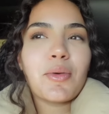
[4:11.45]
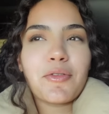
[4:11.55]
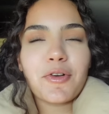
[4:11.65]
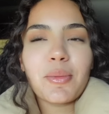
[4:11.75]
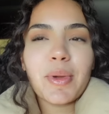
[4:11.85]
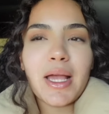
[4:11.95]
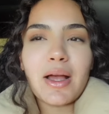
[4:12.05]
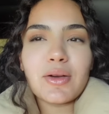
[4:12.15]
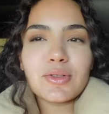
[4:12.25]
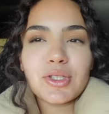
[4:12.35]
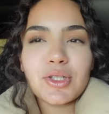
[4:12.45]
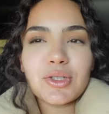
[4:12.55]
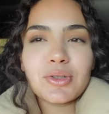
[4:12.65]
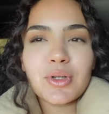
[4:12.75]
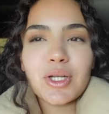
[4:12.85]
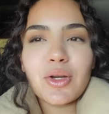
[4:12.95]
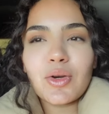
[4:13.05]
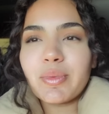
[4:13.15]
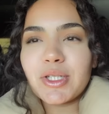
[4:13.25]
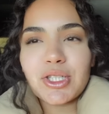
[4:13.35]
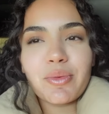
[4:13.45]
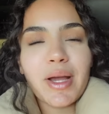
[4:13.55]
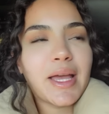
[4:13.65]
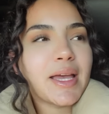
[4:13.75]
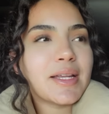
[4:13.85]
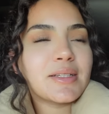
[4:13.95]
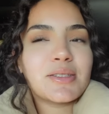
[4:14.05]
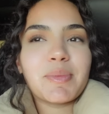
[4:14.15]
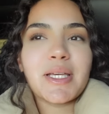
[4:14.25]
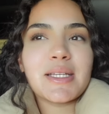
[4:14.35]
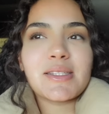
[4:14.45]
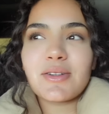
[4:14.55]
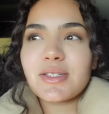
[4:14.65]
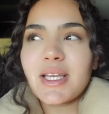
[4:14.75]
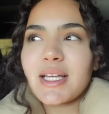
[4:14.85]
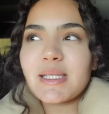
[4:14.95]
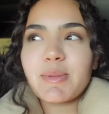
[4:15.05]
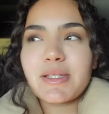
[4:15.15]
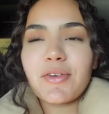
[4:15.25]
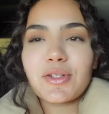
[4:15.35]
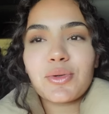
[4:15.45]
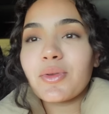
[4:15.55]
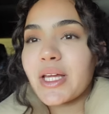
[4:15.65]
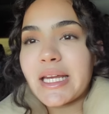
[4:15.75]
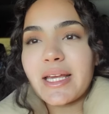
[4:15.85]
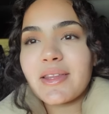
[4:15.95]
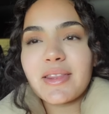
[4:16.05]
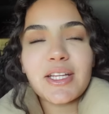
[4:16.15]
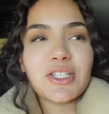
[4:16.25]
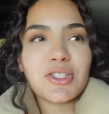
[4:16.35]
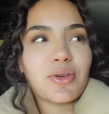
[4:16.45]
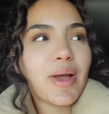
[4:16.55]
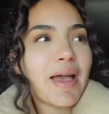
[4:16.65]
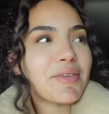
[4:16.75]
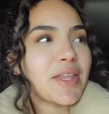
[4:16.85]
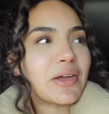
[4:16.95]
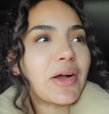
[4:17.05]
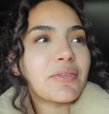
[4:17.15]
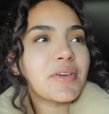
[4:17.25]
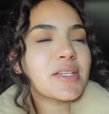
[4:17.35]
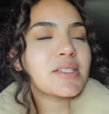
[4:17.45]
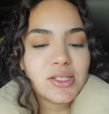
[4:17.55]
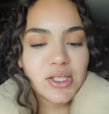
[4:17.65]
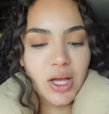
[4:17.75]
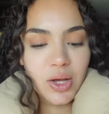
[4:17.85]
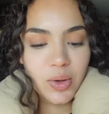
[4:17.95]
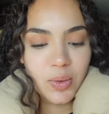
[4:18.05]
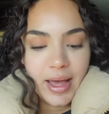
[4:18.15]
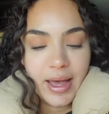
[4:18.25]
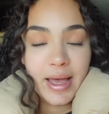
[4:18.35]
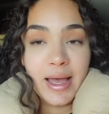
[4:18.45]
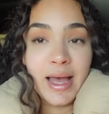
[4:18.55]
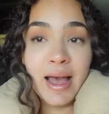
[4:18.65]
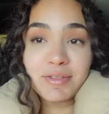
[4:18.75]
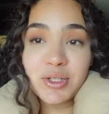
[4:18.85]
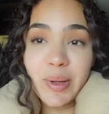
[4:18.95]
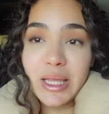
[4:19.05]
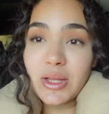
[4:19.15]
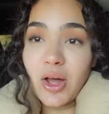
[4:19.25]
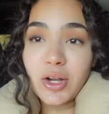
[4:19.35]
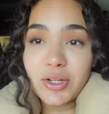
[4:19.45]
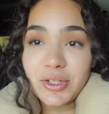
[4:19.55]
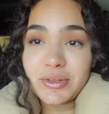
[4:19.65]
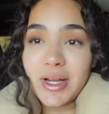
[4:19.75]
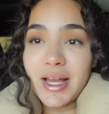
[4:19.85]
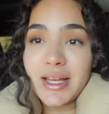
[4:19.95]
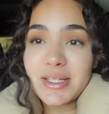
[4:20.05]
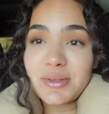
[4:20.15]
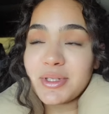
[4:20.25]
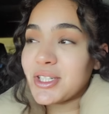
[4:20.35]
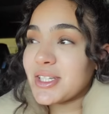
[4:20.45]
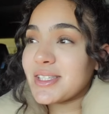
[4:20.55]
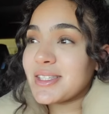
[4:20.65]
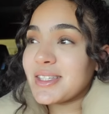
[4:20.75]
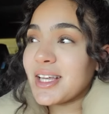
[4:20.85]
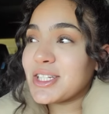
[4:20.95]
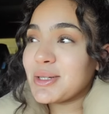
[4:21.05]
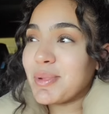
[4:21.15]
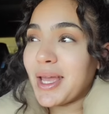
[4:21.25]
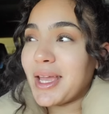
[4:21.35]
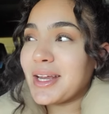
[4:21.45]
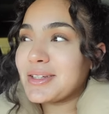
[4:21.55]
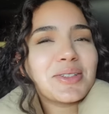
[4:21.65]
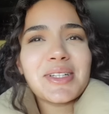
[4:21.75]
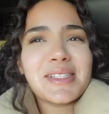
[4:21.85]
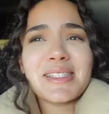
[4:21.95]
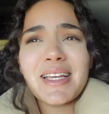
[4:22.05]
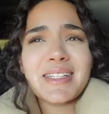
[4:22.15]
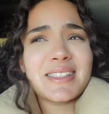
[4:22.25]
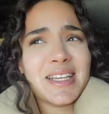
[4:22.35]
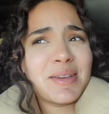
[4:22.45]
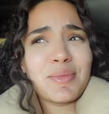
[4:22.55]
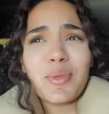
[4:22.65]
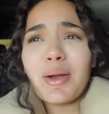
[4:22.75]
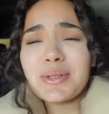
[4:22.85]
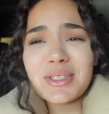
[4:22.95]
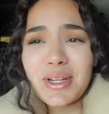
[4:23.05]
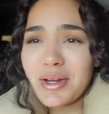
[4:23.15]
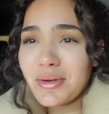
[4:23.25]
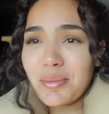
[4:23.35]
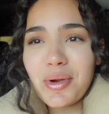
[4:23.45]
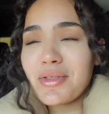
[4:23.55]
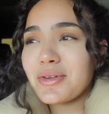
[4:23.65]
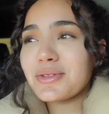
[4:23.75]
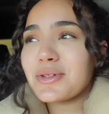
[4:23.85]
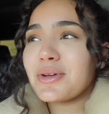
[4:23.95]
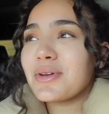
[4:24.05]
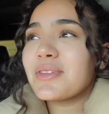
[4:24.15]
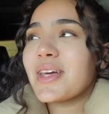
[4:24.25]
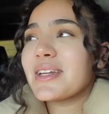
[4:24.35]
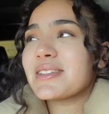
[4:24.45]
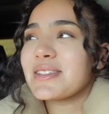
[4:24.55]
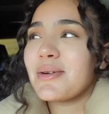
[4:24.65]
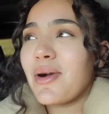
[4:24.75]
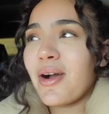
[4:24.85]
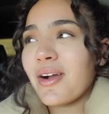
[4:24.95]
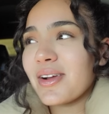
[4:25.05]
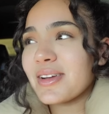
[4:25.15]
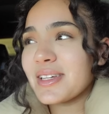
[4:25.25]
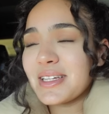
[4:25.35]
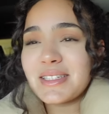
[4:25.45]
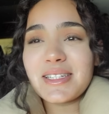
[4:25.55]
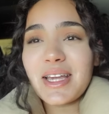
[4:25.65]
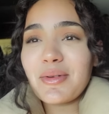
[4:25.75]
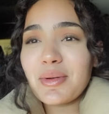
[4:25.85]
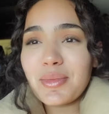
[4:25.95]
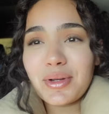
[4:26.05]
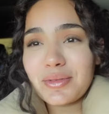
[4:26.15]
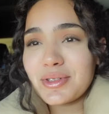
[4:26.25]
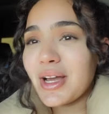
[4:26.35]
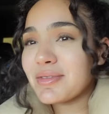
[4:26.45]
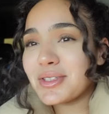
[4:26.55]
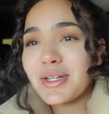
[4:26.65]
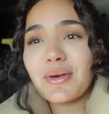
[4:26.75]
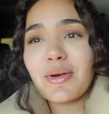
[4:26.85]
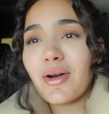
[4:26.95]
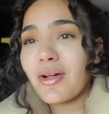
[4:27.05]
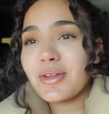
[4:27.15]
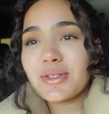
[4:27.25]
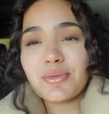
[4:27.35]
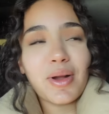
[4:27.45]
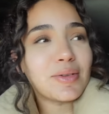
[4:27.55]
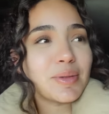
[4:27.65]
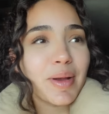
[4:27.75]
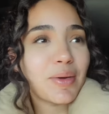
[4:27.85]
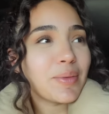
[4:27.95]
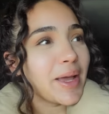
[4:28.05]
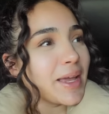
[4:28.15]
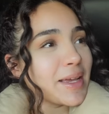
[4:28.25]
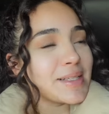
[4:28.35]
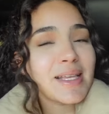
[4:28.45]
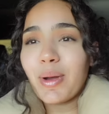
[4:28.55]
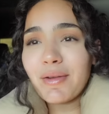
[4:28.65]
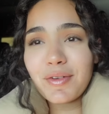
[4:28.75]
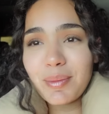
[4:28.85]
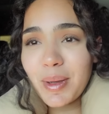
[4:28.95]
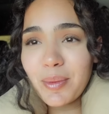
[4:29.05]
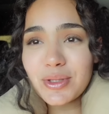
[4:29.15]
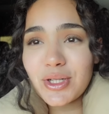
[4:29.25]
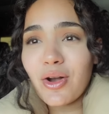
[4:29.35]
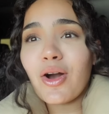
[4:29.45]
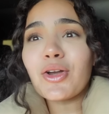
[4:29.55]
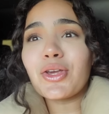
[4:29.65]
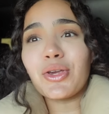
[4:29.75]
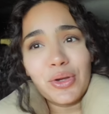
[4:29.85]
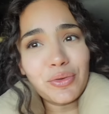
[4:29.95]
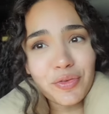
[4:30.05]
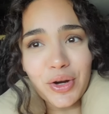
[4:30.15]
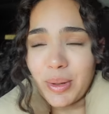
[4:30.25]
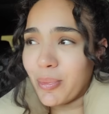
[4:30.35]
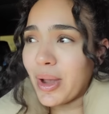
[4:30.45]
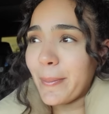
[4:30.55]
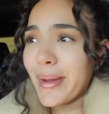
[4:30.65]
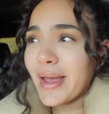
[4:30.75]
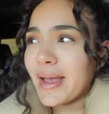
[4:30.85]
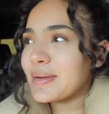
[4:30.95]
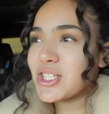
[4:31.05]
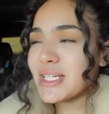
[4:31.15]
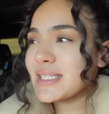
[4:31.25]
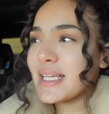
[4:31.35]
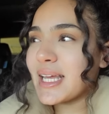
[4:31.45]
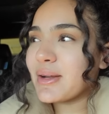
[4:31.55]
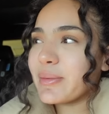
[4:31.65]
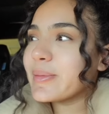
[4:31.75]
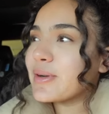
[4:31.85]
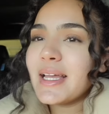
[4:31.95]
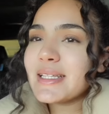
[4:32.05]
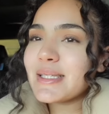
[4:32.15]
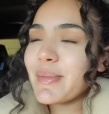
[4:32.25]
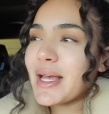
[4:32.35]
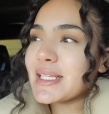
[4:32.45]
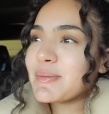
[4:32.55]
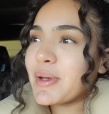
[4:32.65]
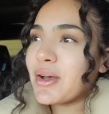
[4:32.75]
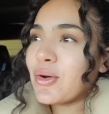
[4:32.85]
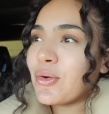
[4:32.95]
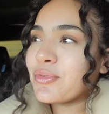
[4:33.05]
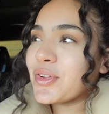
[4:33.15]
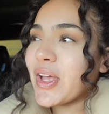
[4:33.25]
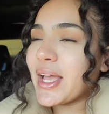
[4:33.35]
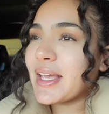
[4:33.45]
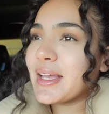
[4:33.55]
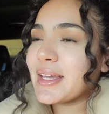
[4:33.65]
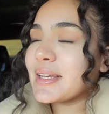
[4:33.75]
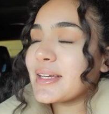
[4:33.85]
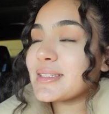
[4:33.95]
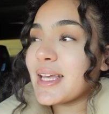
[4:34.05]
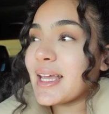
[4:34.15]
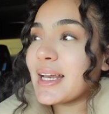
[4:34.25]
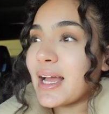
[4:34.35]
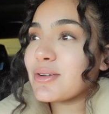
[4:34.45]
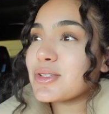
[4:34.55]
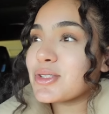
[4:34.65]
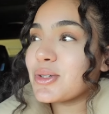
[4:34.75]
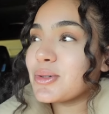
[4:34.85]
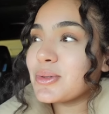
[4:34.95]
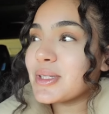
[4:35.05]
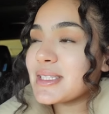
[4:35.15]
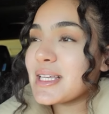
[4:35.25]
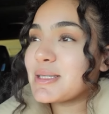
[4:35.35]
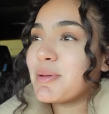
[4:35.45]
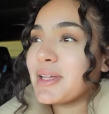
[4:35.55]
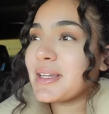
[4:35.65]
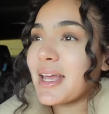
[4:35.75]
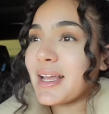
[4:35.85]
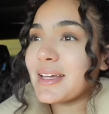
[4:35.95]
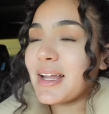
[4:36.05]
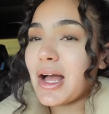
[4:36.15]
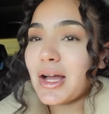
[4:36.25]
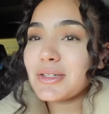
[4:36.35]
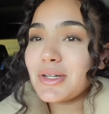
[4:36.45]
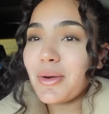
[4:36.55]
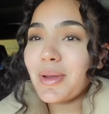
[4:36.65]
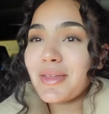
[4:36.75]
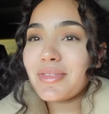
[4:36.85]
refer me out to an OBGYN, because there's like a specific tool they need that they just don't have in that office. So I have to wait longer, you guys, which is such a pain. Julius is like, see, why would you get on a birth control that is so hard to get removed? You have to go all these roundabout ways, wait for people to call you for an appointment just to get it removed. It's a mess, but hopefully I can get it taken out soon. This has been like an ongoing